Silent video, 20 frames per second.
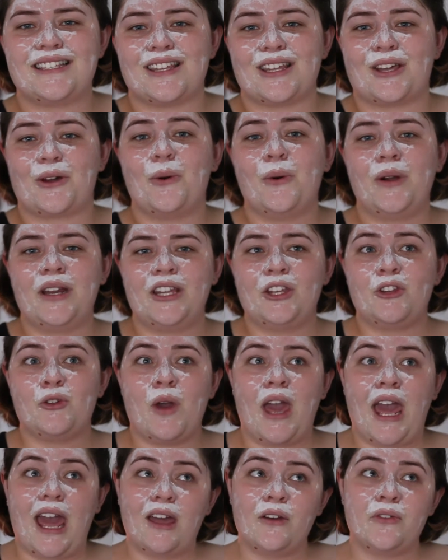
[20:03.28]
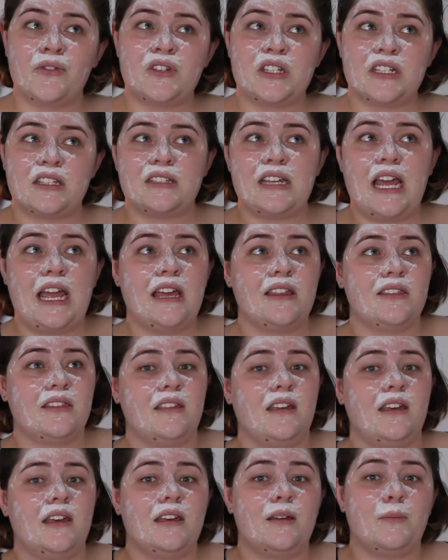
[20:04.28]
to the coin, and you have to stay at
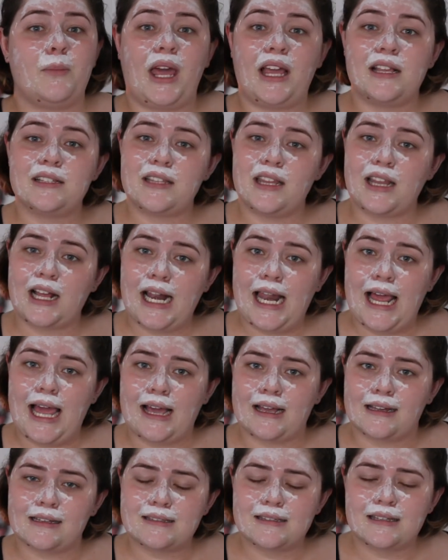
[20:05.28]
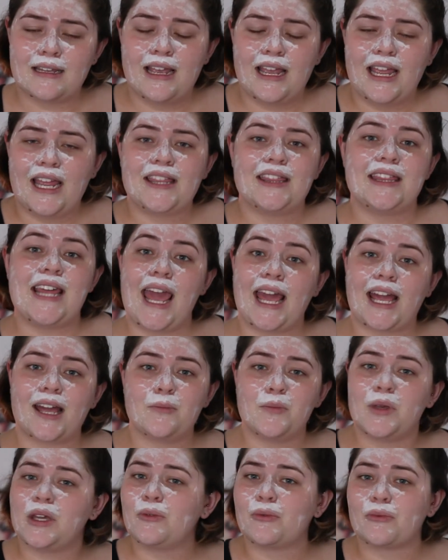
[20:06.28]
the pace of the class. That
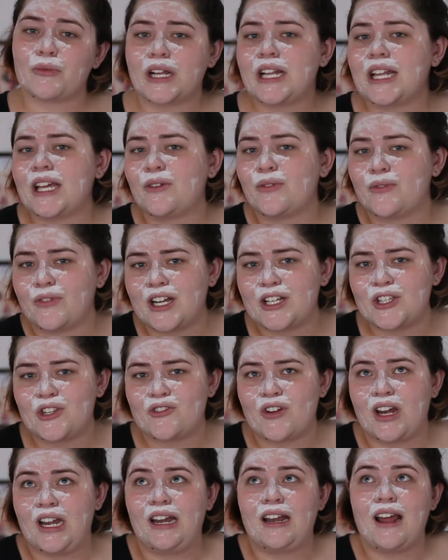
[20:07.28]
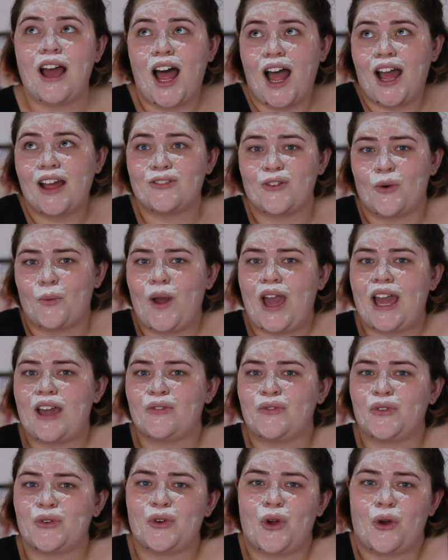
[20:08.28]
can be really frustrating either way
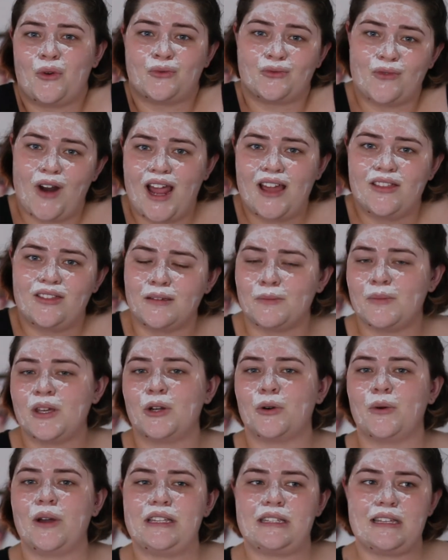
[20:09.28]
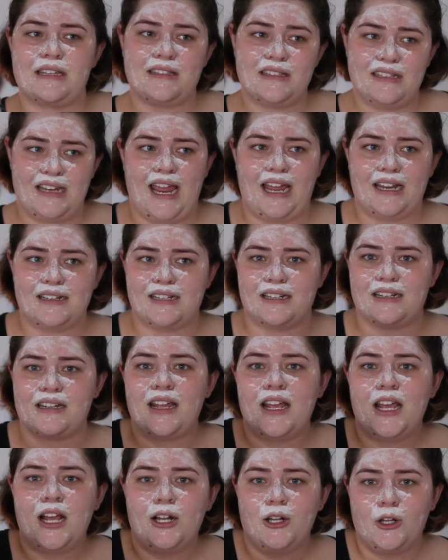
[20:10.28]
if you're not right in the middle as a standard
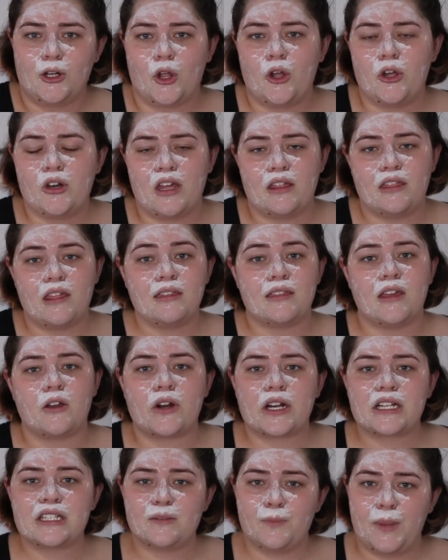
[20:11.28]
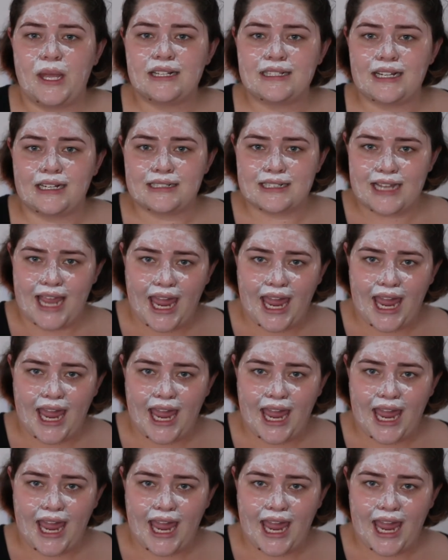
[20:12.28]
learner that they're expecting to